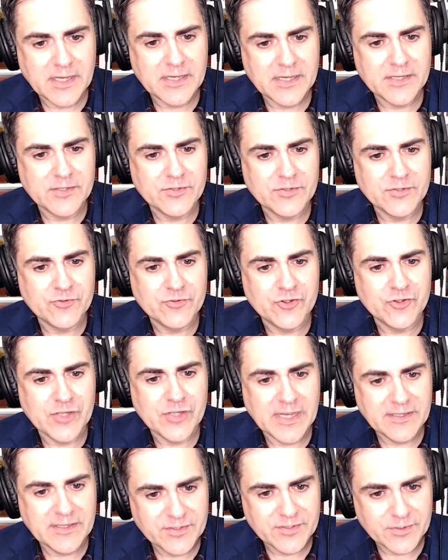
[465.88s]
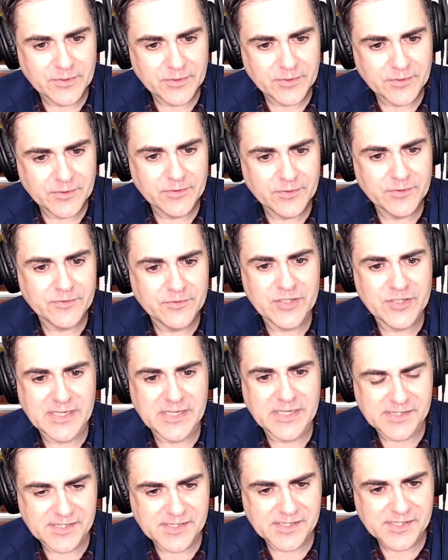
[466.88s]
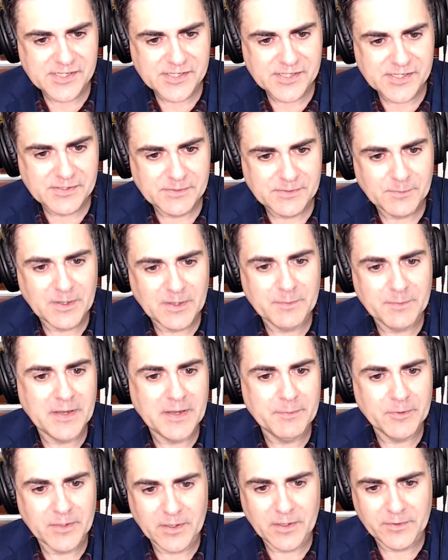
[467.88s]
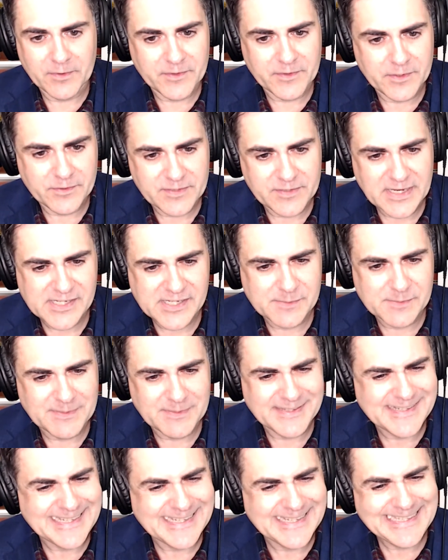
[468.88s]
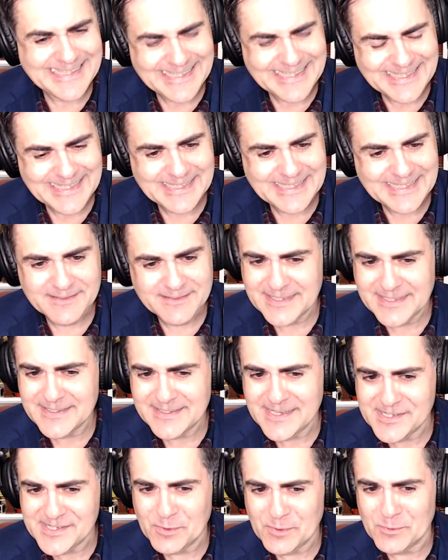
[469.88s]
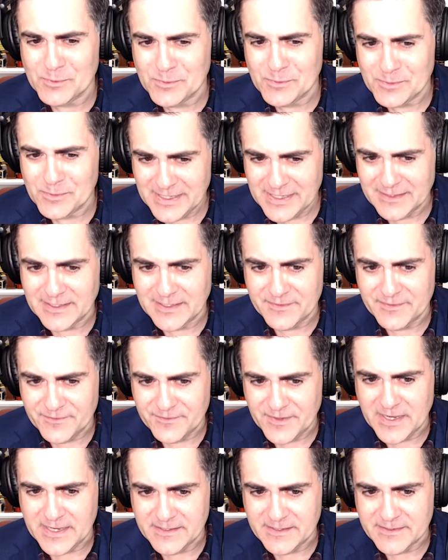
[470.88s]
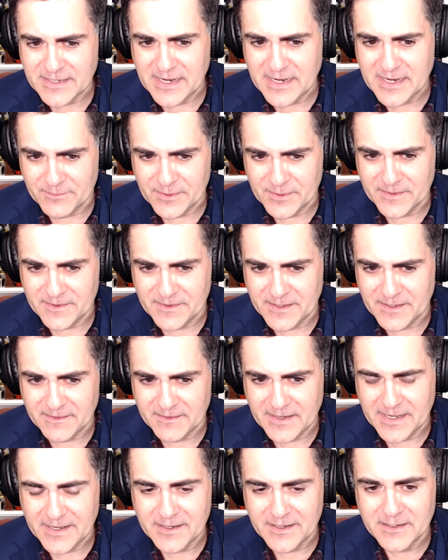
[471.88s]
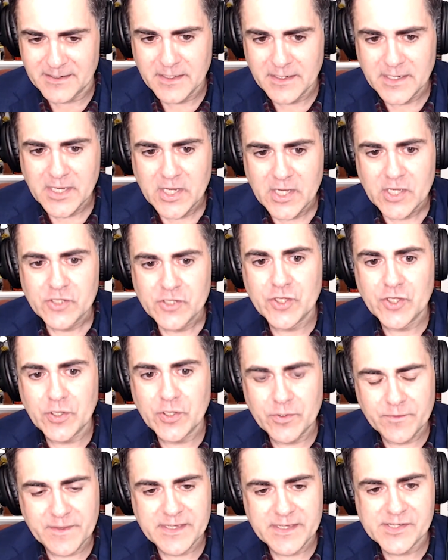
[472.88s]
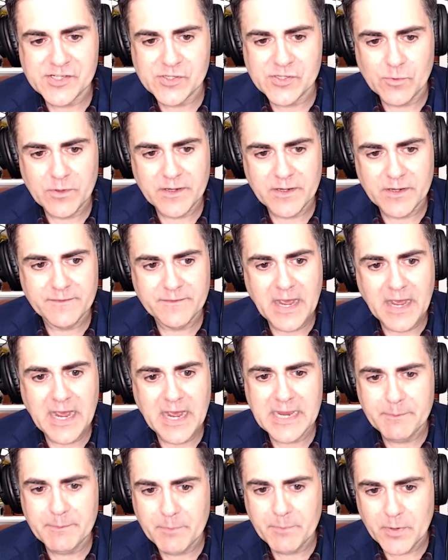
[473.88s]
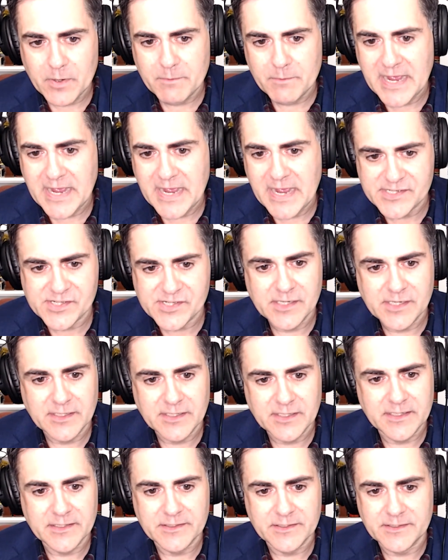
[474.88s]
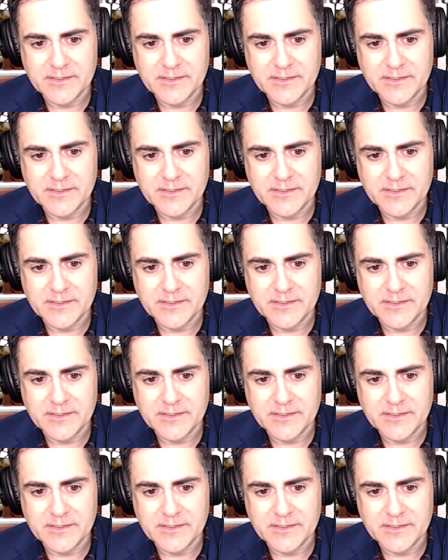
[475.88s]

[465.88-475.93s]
gentle Jesus, where people go to the New Testament and say, that doesn't really fit everything there, to this sort of hyper-masculine,